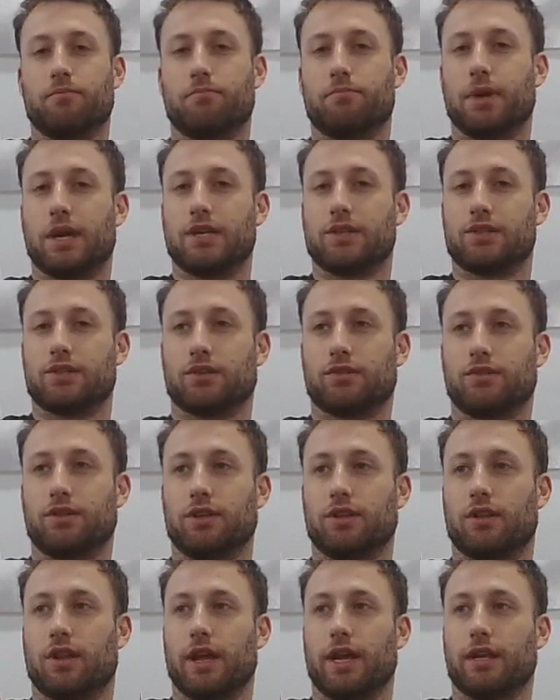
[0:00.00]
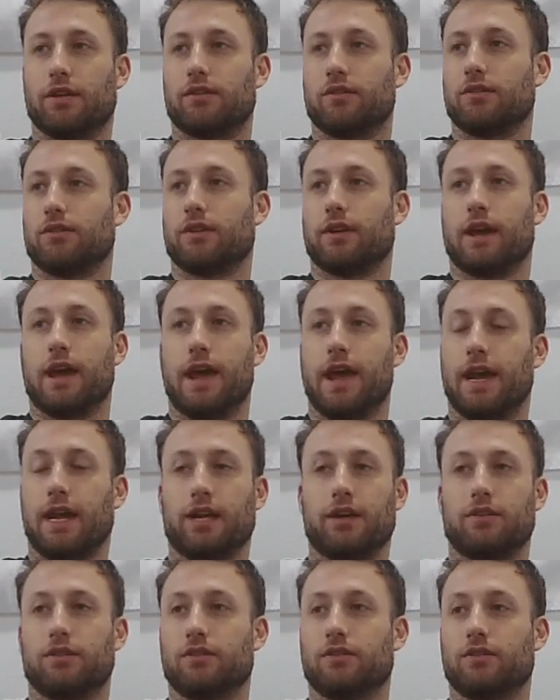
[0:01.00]
Basically,
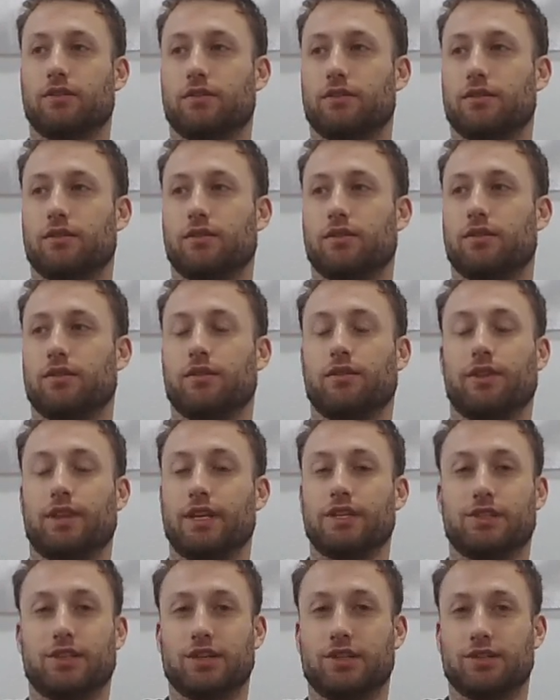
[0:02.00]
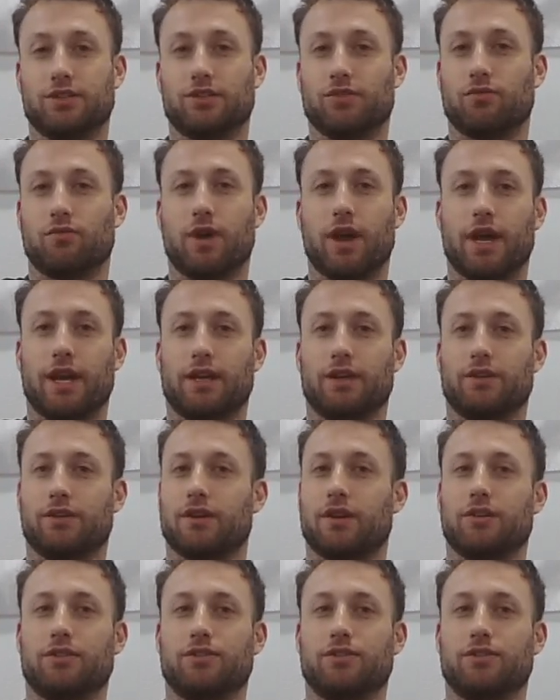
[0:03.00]
hey, this is the way.